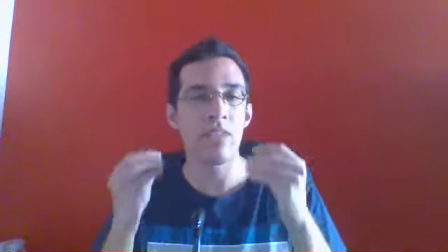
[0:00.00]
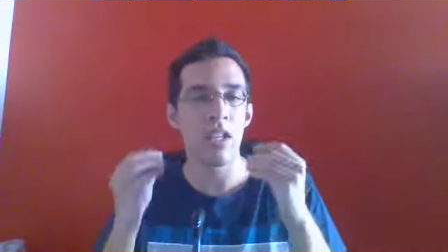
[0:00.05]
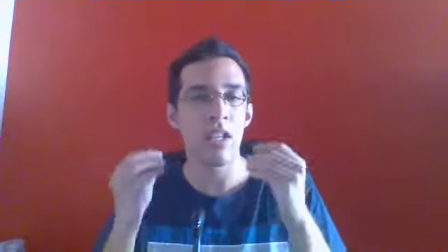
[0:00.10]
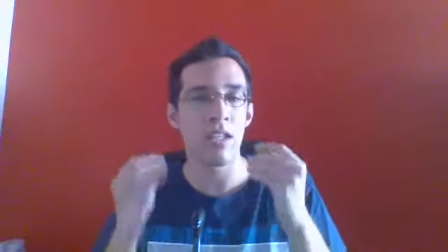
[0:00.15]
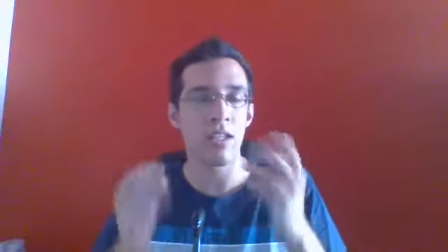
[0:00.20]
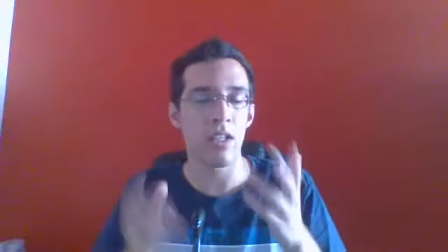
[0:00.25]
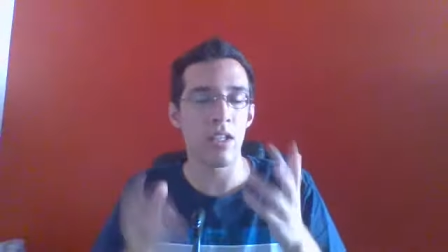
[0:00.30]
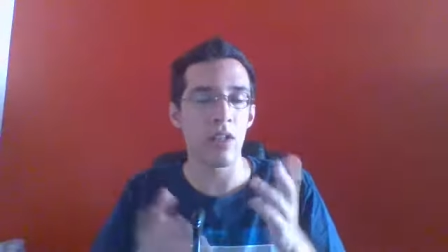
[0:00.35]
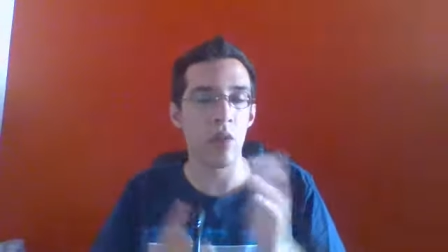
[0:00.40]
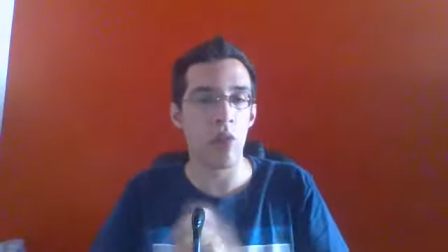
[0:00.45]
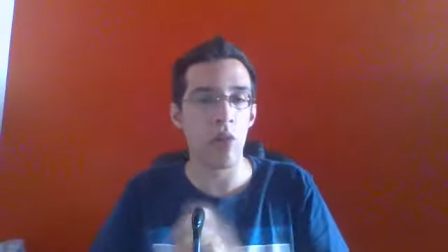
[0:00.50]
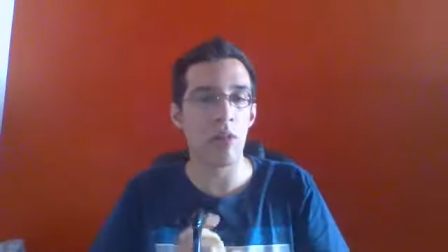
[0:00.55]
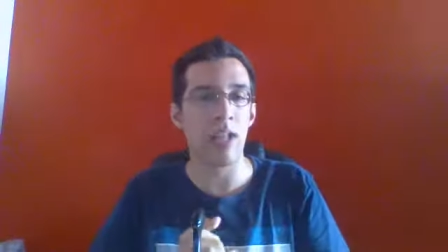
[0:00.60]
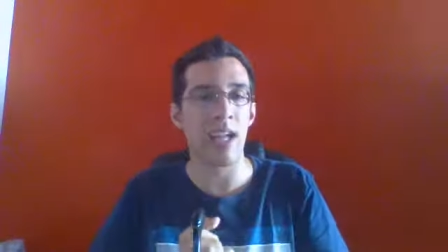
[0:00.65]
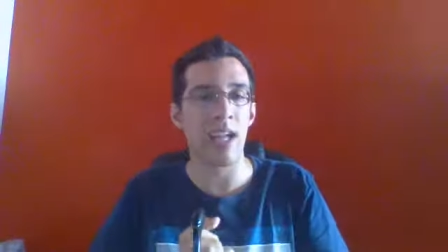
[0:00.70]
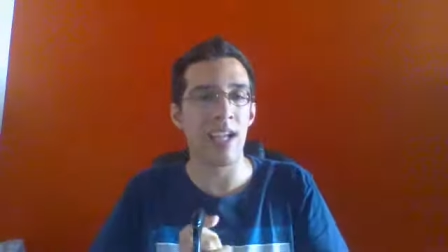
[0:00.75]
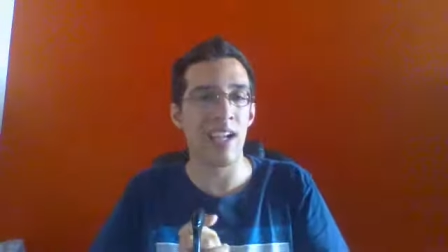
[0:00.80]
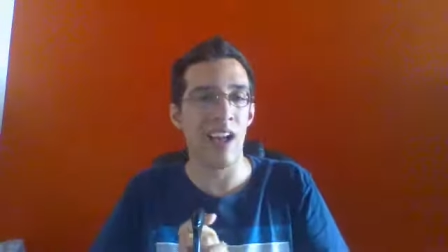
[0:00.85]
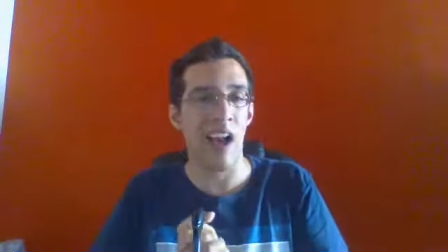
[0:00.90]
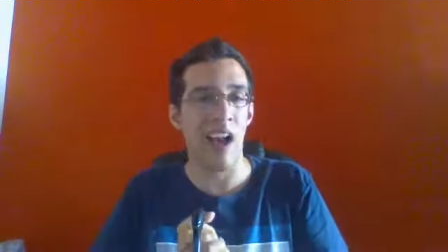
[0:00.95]
until Whole
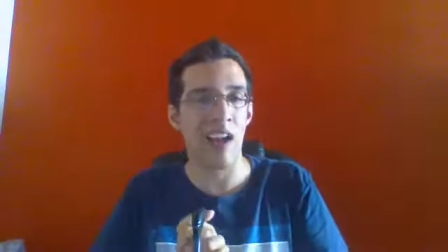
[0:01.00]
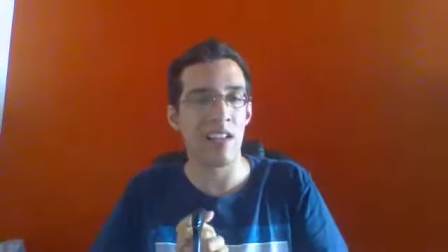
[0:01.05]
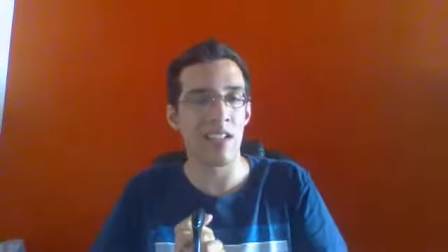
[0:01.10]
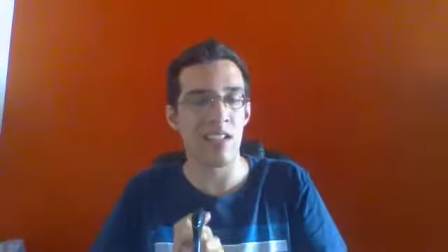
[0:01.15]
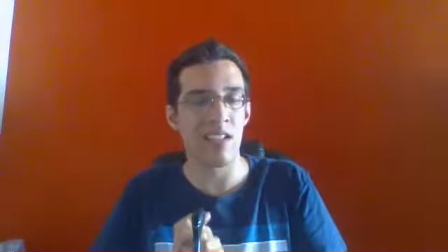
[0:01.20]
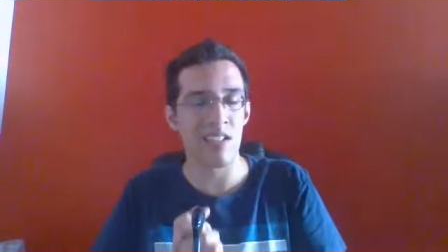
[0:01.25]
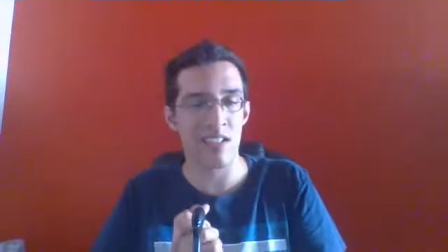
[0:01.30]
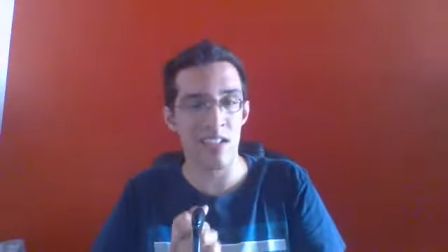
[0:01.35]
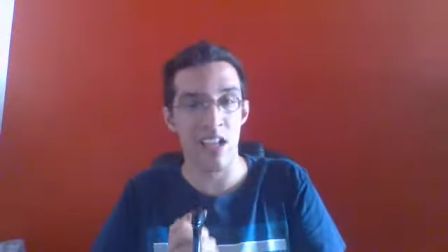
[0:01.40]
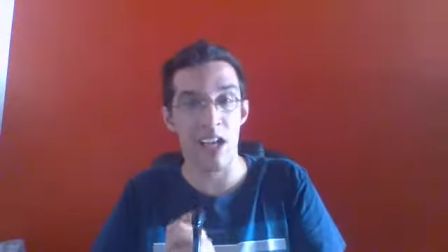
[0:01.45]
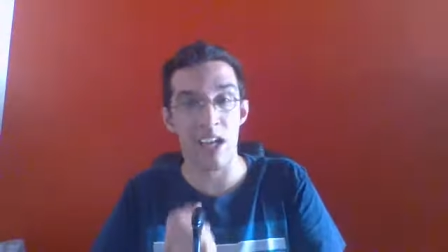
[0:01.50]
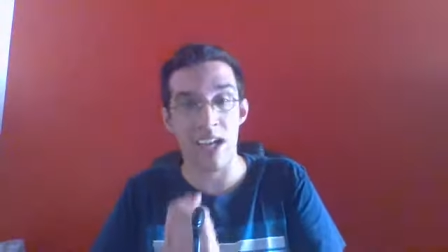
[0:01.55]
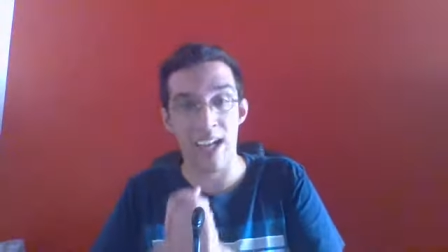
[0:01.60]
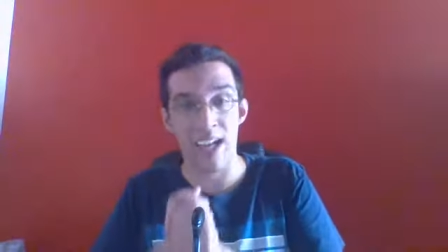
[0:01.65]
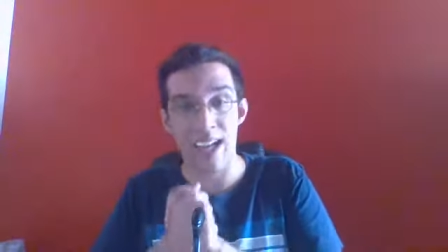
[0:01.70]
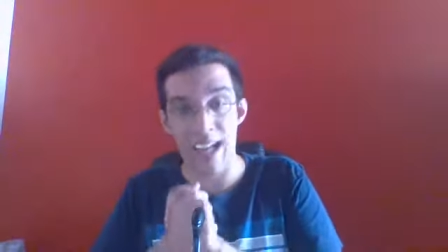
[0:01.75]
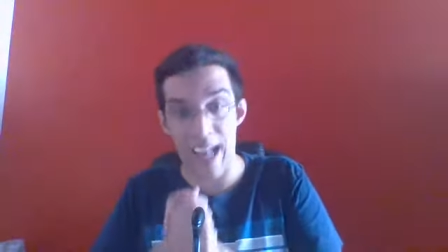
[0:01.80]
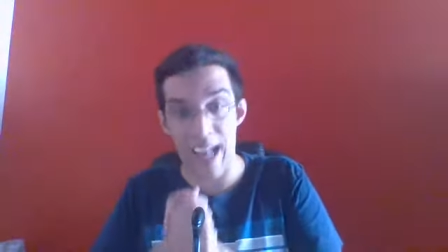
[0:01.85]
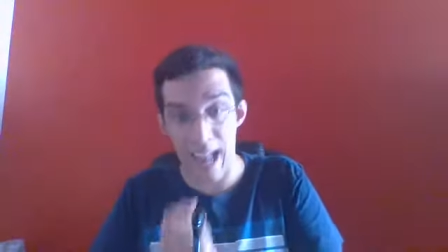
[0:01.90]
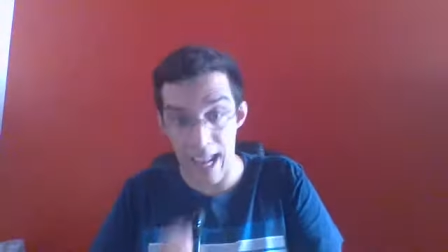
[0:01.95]
Cake Island Saga
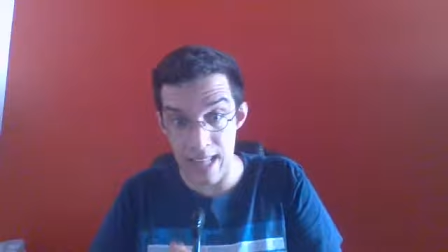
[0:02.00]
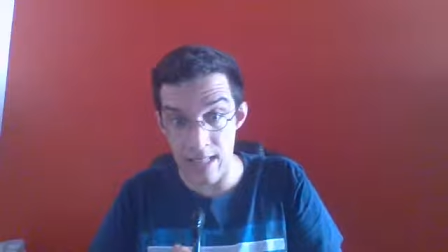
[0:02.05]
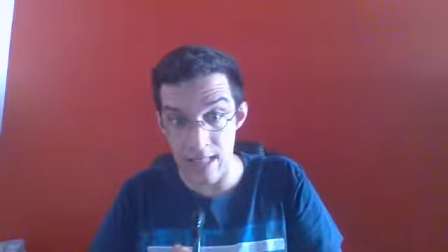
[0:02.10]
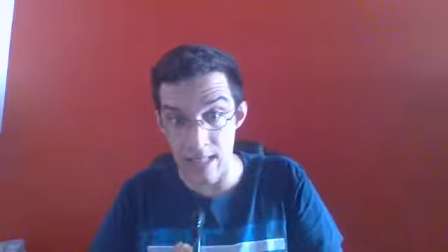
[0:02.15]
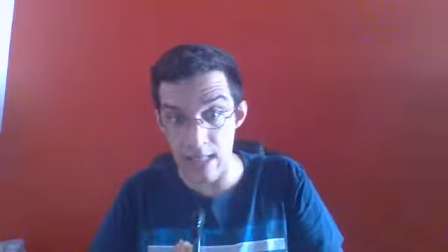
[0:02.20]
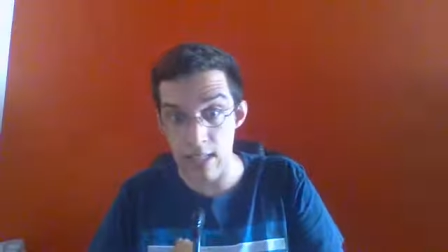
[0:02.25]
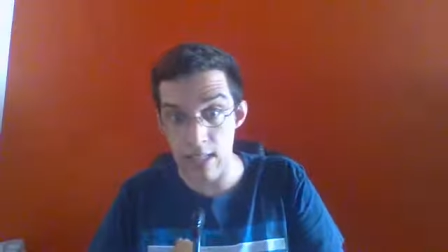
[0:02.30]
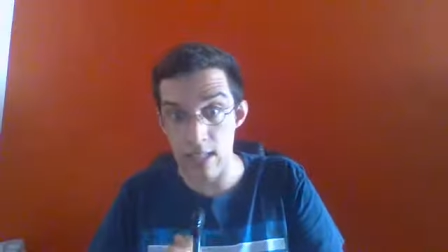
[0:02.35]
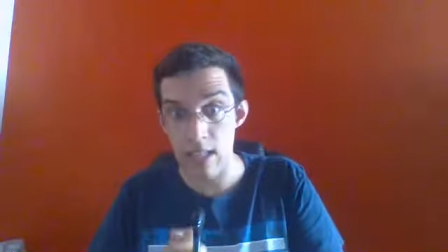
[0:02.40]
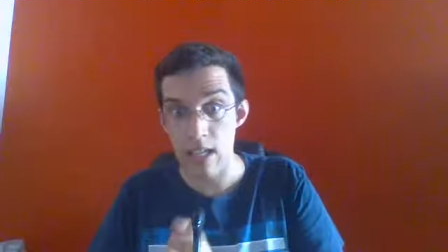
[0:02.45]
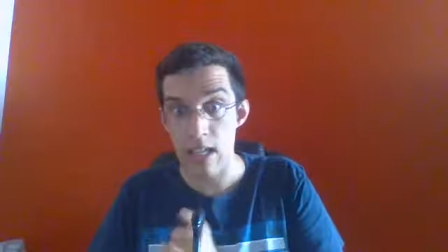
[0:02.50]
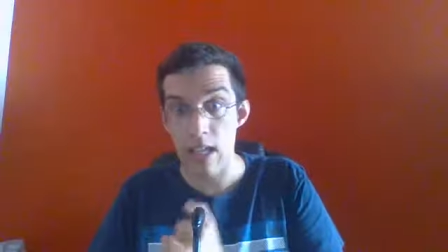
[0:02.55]
ends